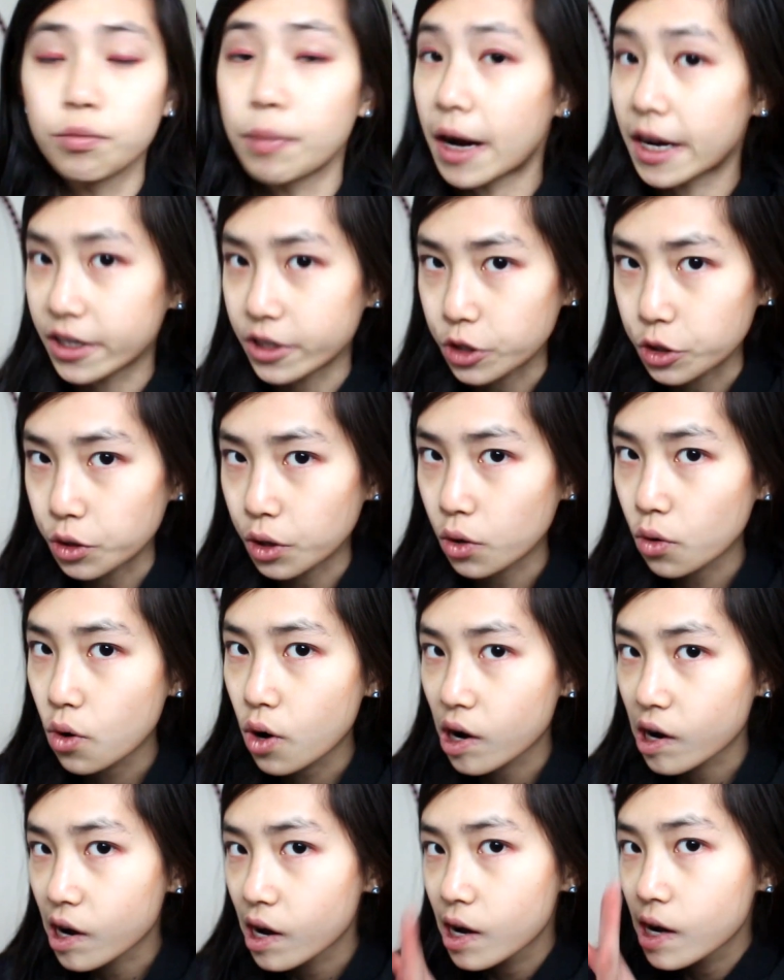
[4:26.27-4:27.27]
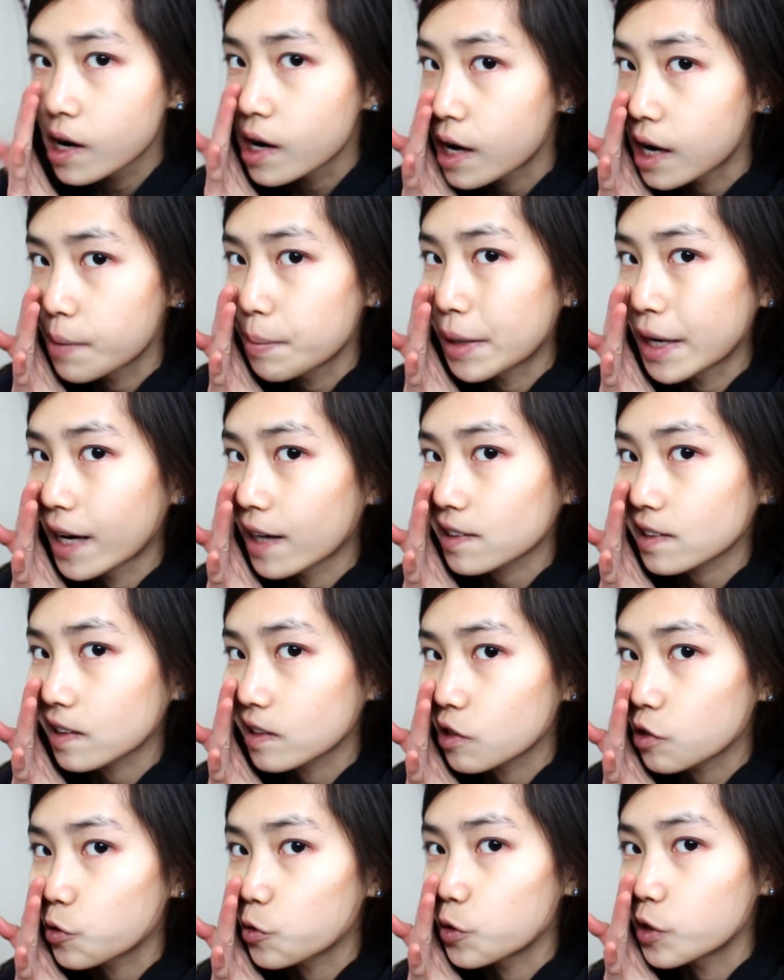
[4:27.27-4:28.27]
Mind you, I'm an
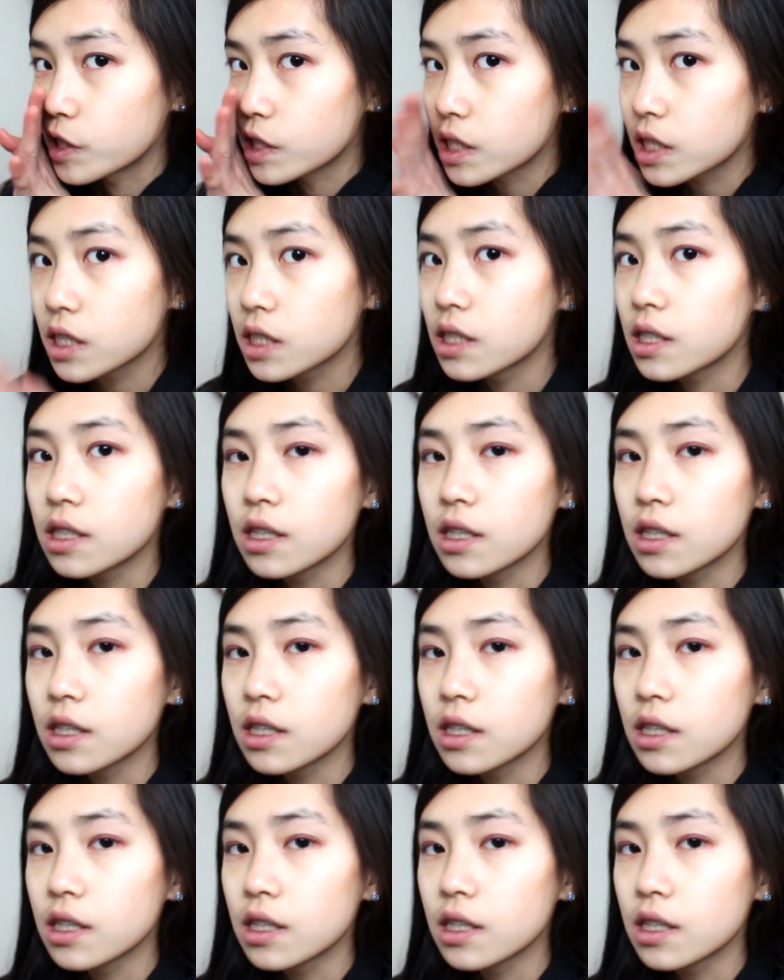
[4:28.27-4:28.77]
acting student,